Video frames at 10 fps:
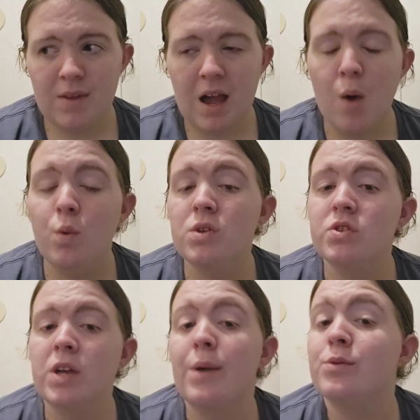I wouldn't
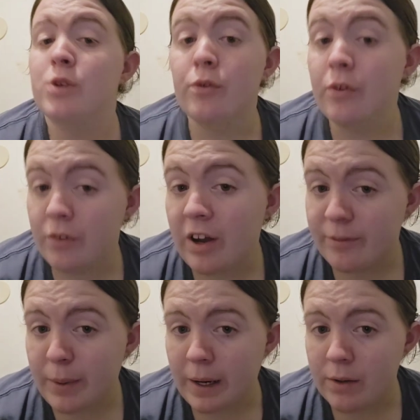say it was over 5
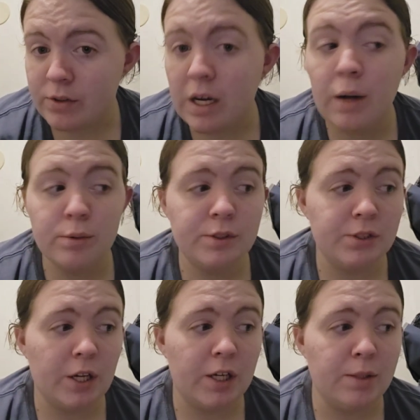pounds. I would
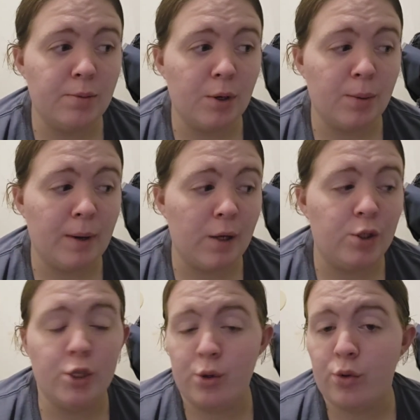say it's probably about
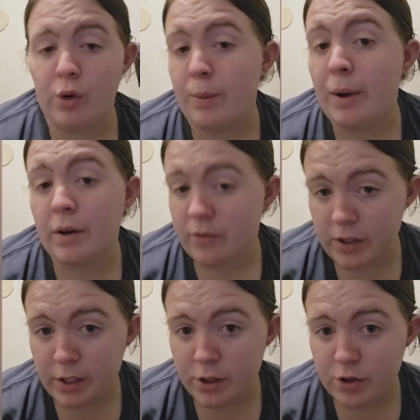2-3 pound
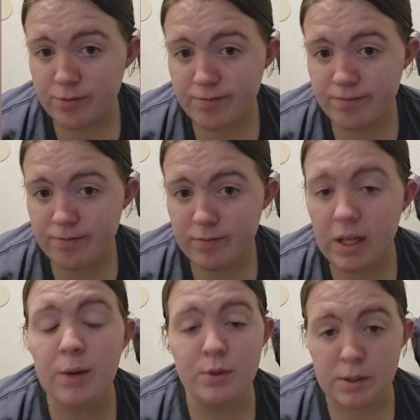fish.
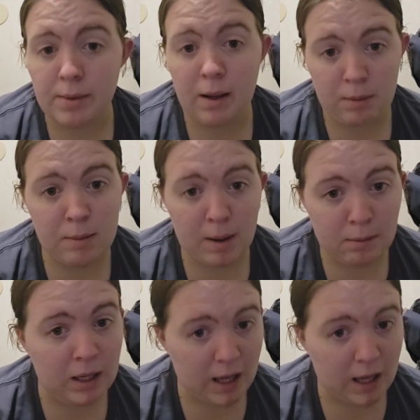It was a baby